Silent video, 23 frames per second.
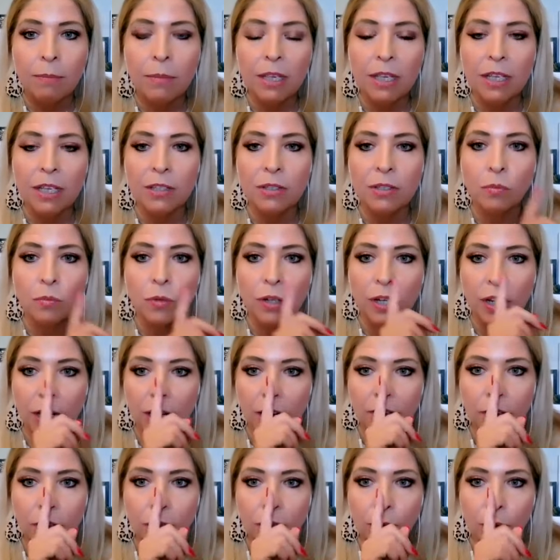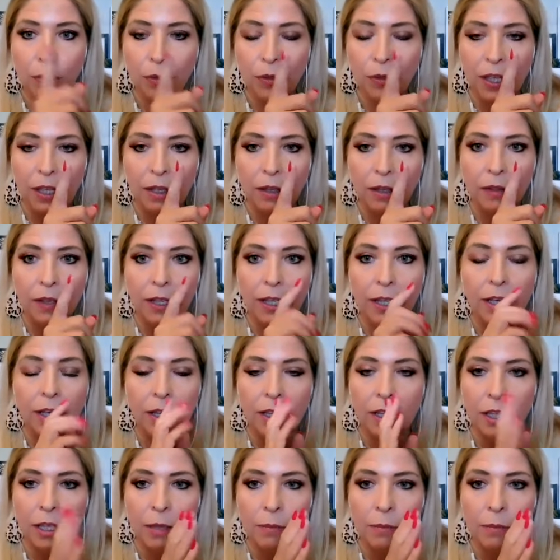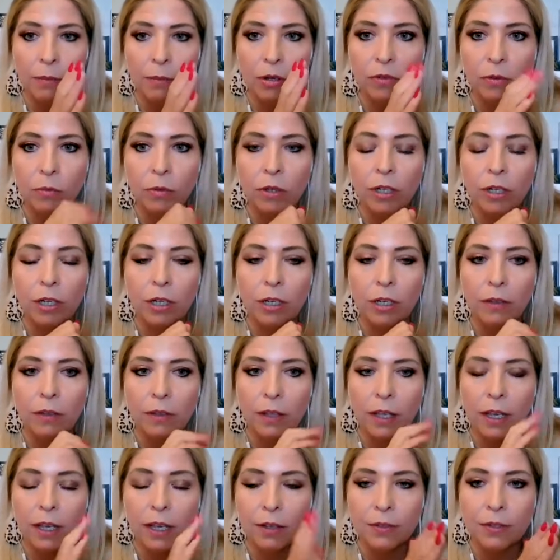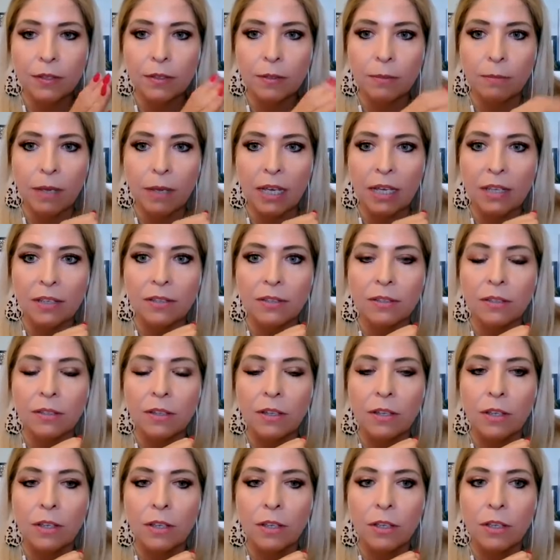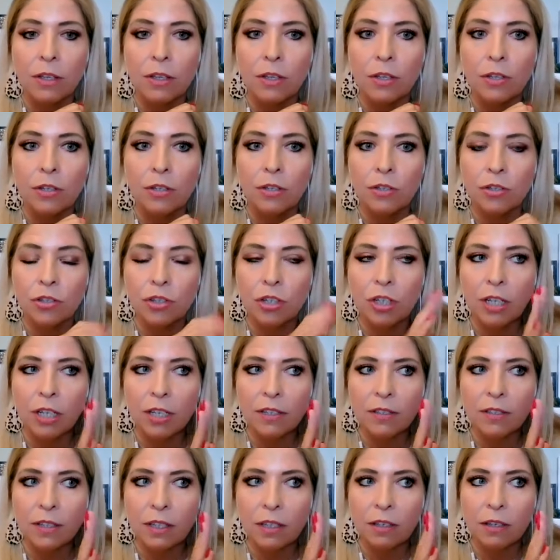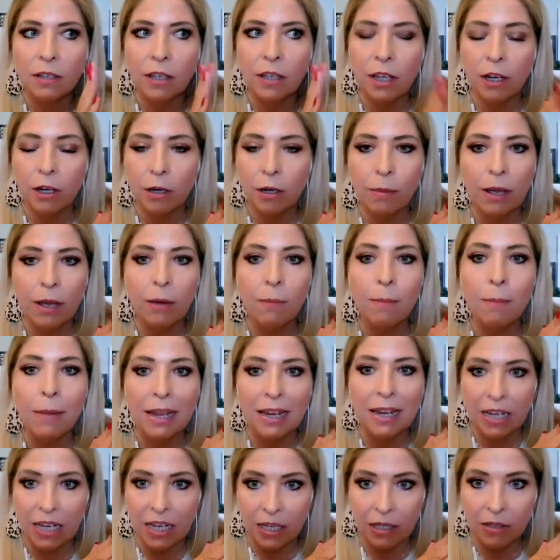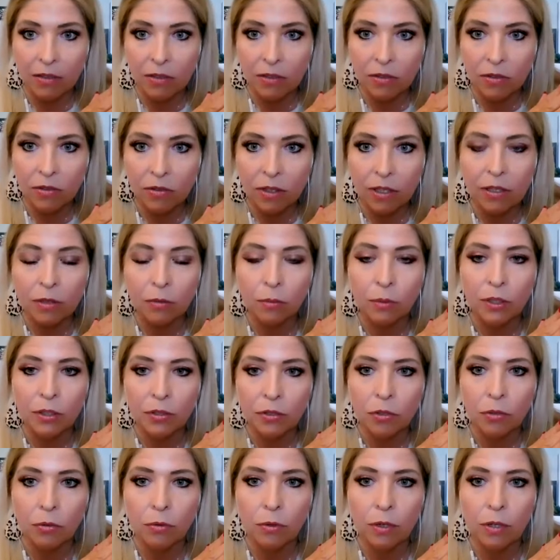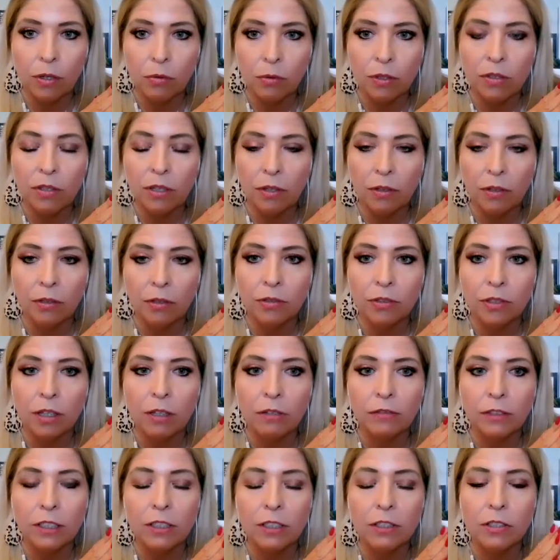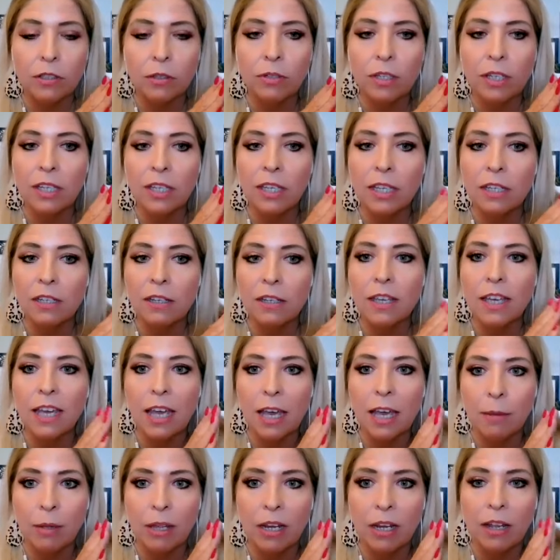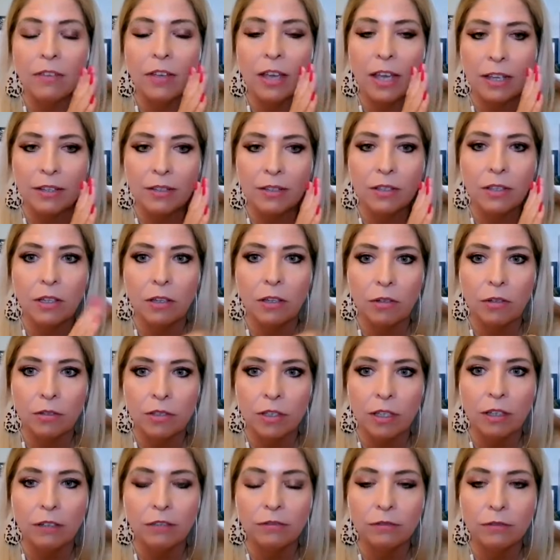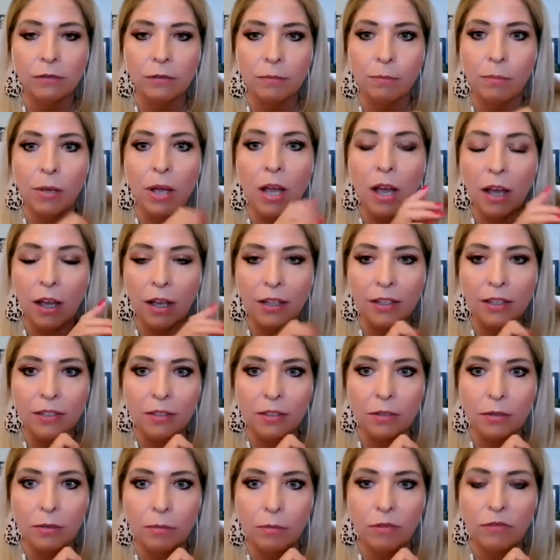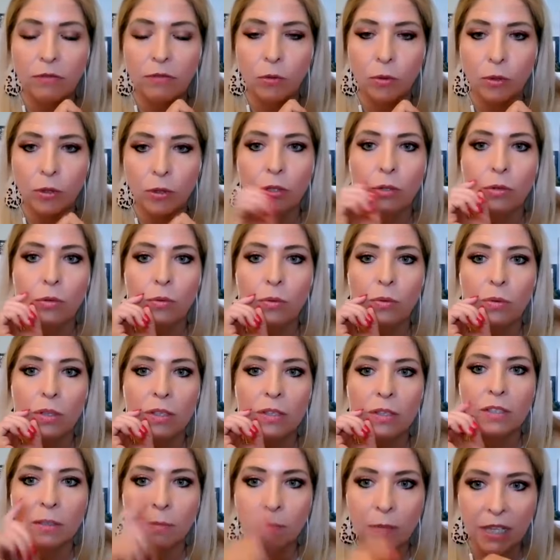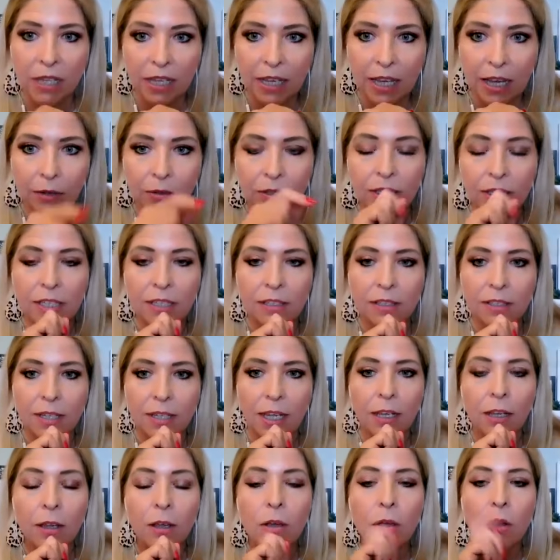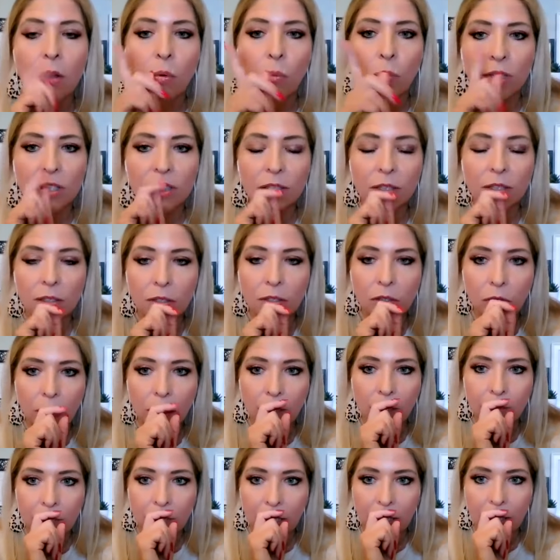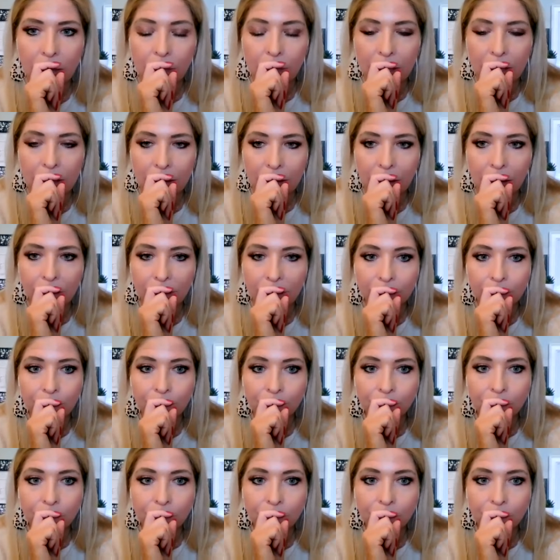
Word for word: Because whatever you think, like, I came home from work, the house is a mess, she doesn't care about my needs, is one story you could tell yourself. And so to get into the habit of asking yourself, pause before you speak out and say, what's the story I'm telling myself?